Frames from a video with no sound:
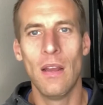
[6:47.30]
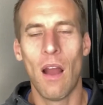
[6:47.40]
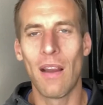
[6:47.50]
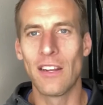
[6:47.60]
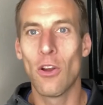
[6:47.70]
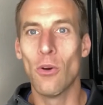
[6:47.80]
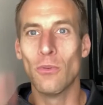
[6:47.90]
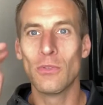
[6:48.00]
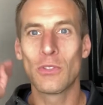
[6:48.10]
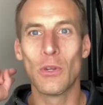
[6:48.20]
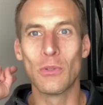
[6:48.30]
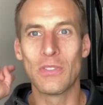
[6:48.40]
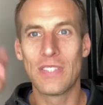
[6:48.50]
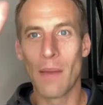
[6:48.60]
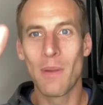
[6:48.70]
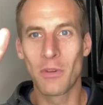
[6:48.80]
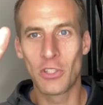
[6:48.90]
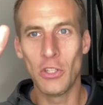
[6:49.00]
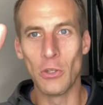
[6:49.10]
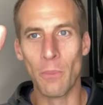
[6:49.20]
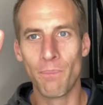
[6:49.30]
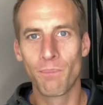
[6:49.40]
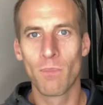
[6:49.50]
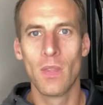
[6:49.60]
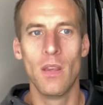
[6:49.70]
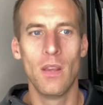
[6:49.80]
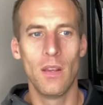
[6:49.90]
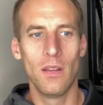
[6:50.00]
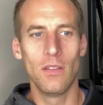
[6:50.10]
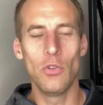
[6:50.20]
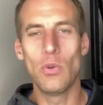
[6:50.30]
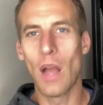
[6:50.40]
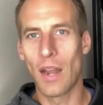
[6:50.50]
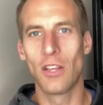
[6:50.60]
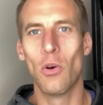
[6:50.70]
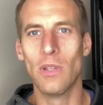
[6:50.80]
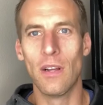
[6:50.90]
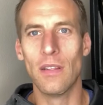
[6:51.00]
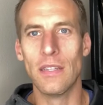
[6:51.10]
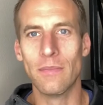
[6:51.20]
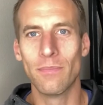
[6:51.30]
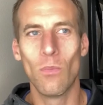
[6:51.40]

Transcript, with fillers: All right, cool. So step number two, you got to go all in.